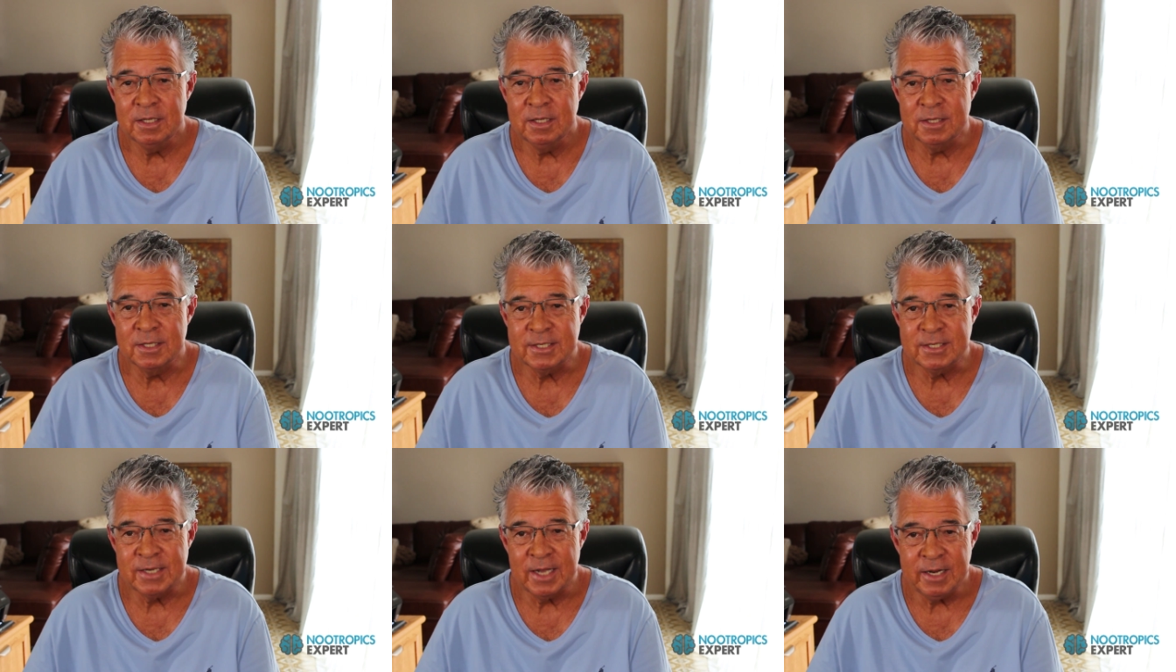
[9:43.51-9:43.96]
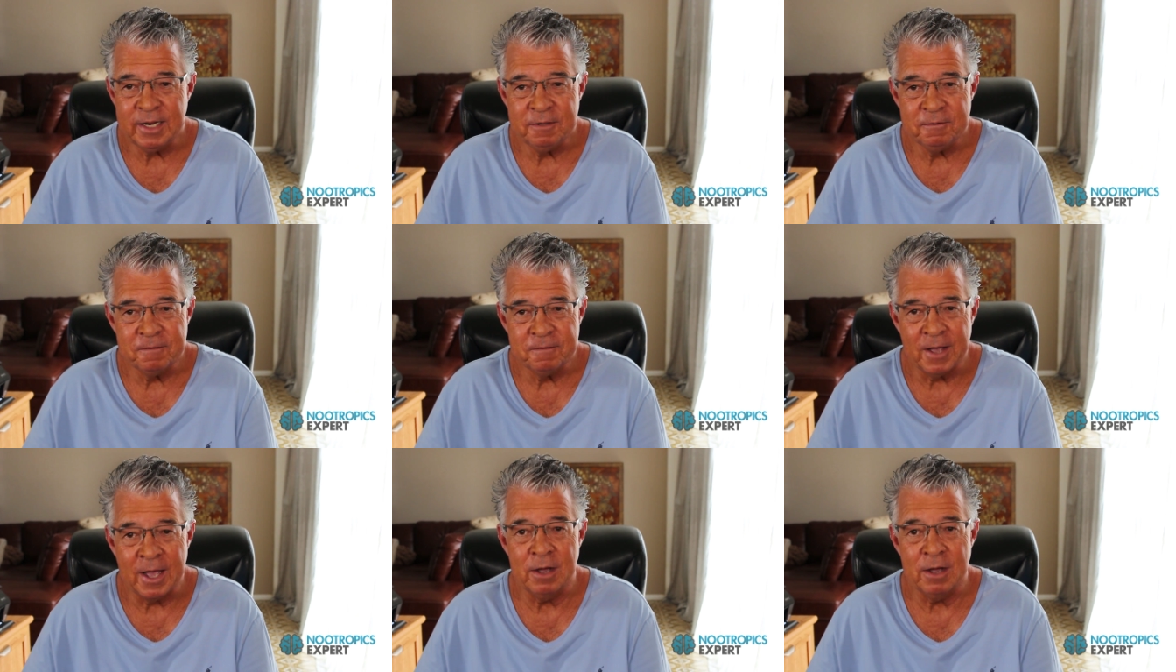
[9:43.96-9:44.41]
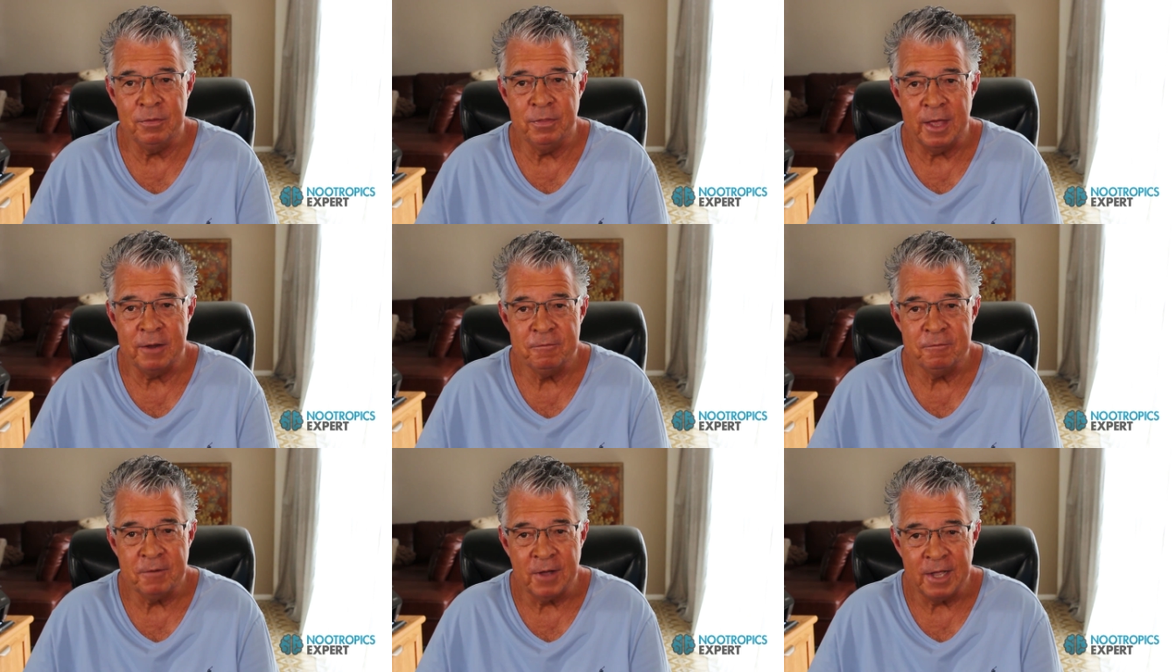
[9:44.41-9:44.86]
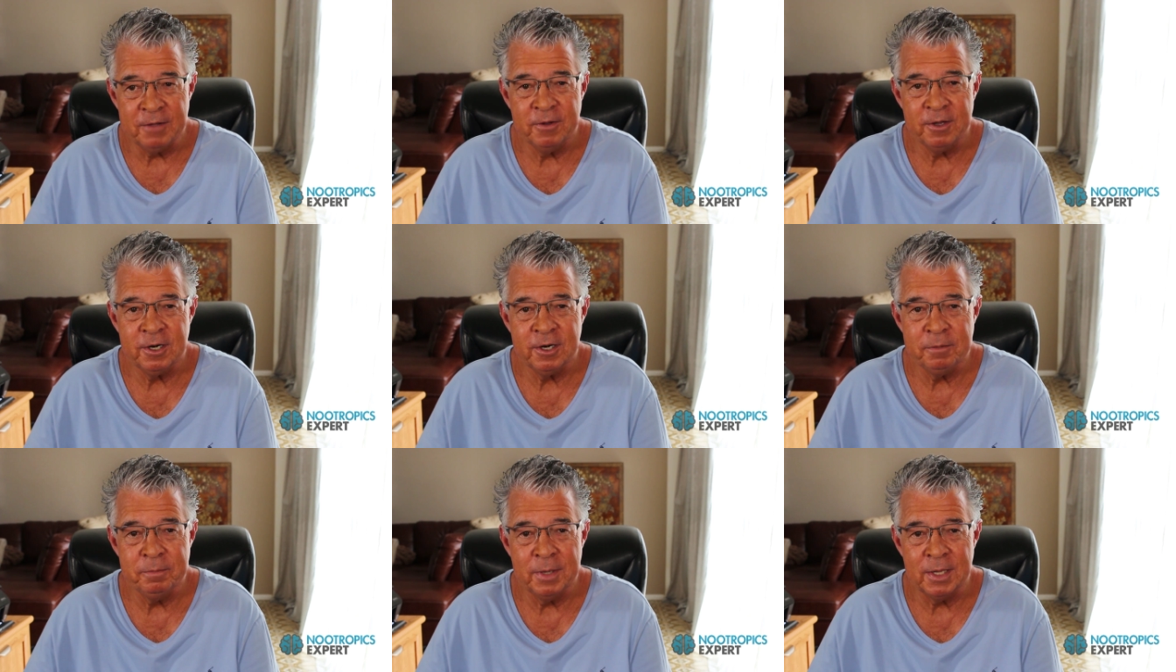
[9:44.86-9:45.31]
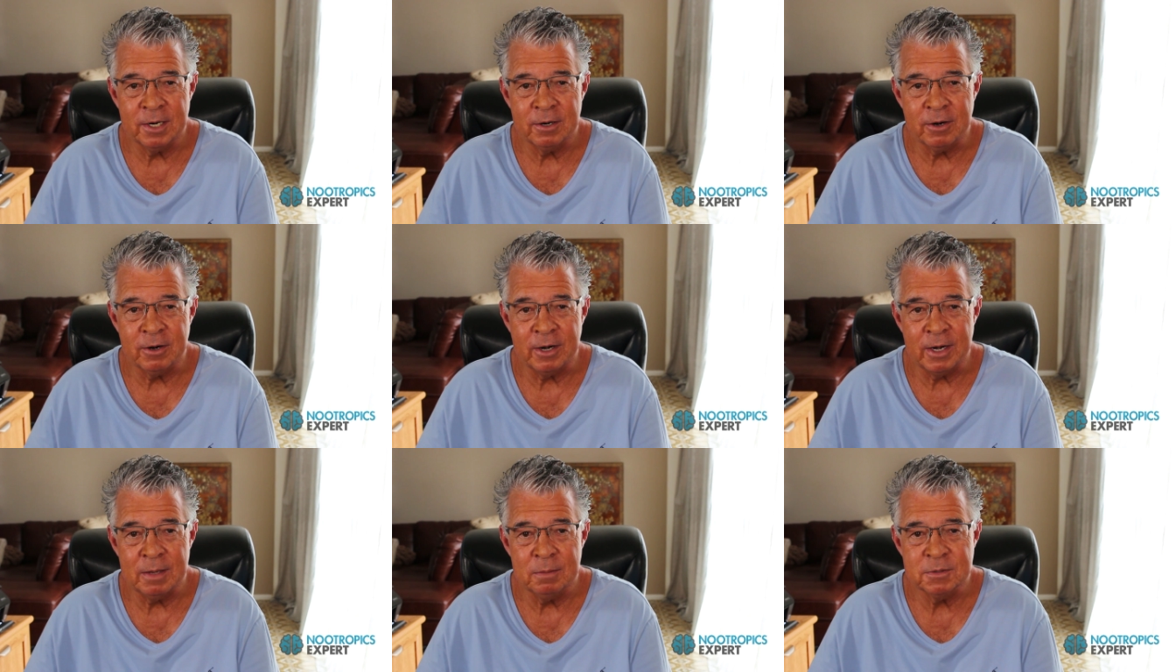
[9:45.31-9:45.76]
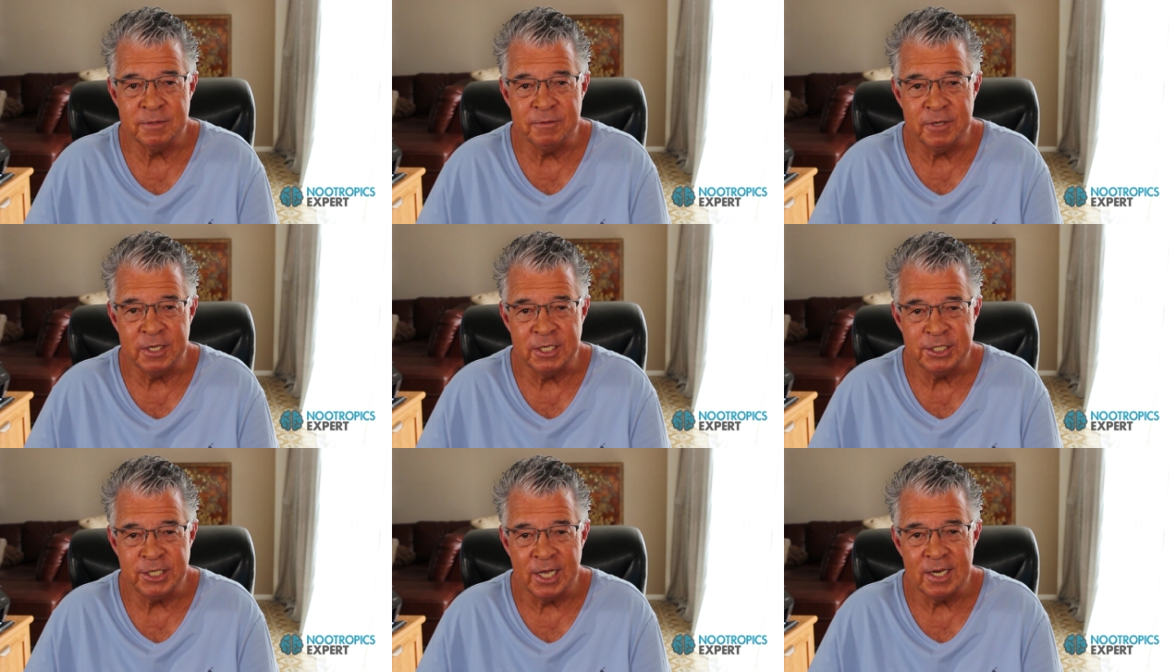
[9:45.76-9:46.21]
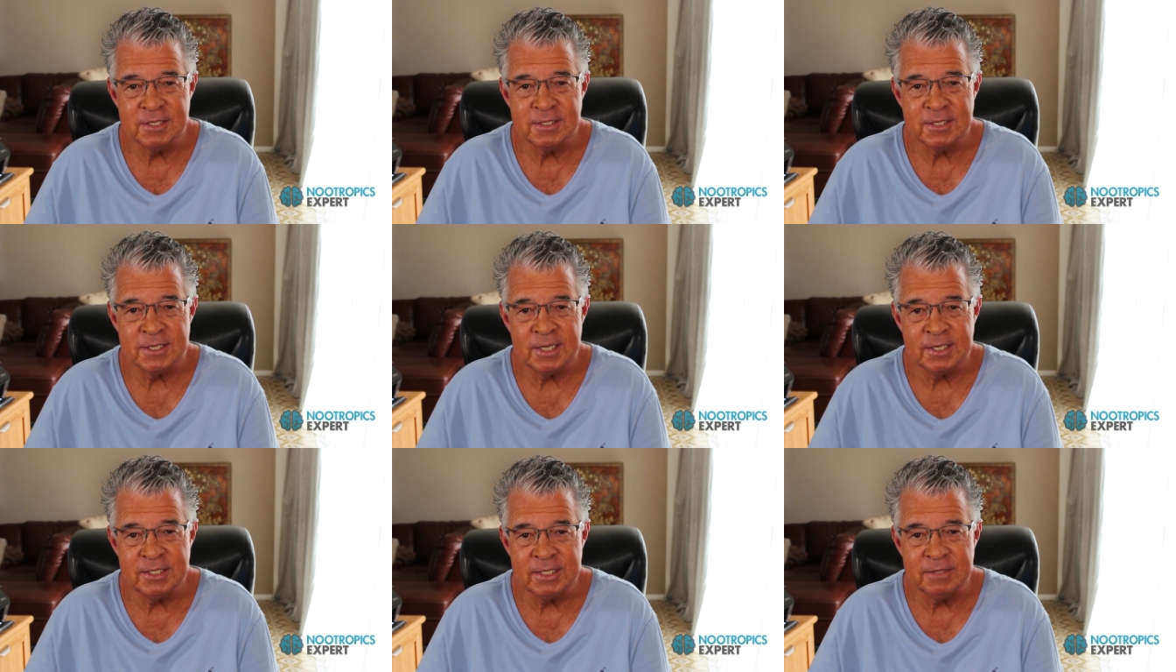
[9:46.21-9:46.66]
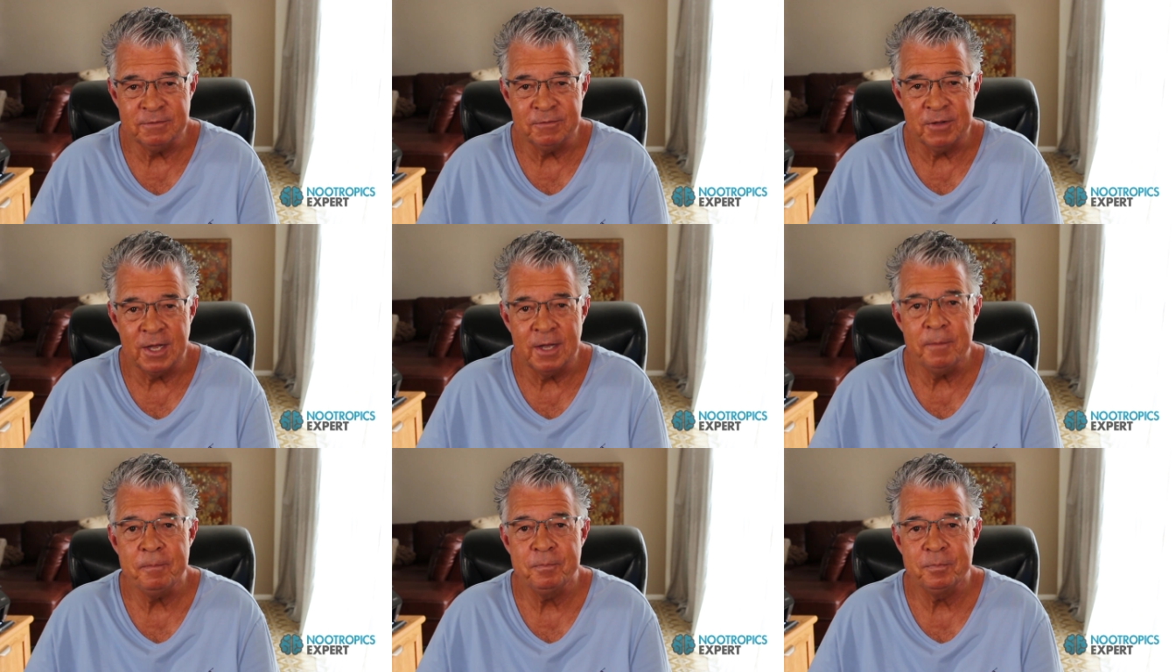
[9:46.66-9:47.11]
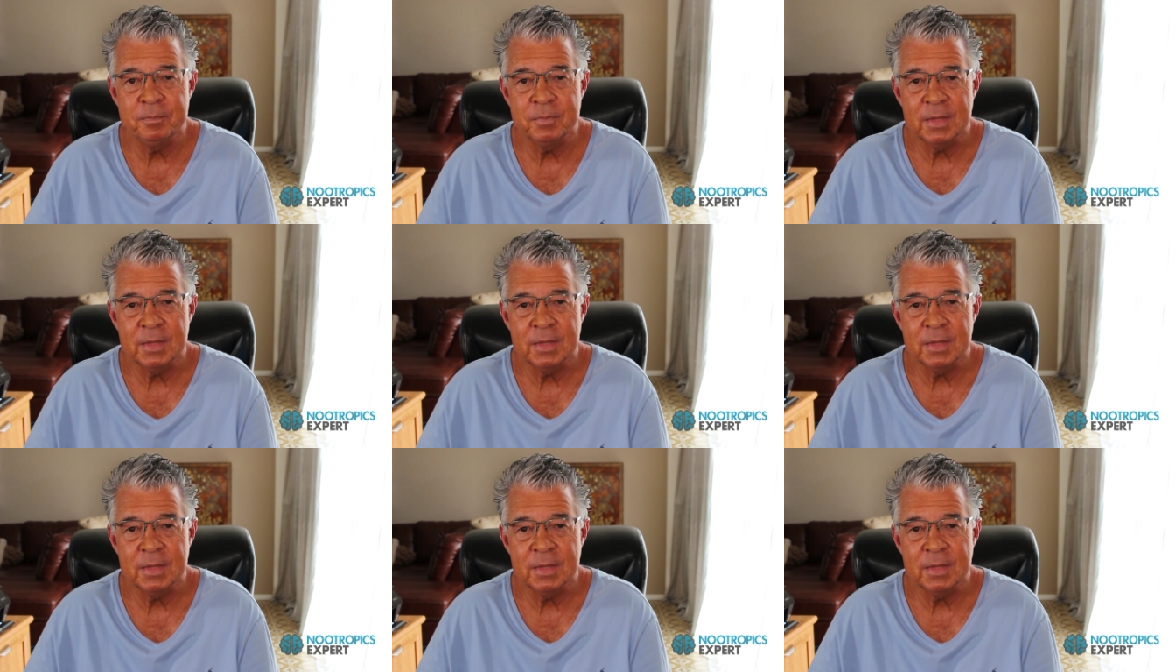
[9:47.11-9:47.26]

the study found that 500 milligrams of Nigella sativa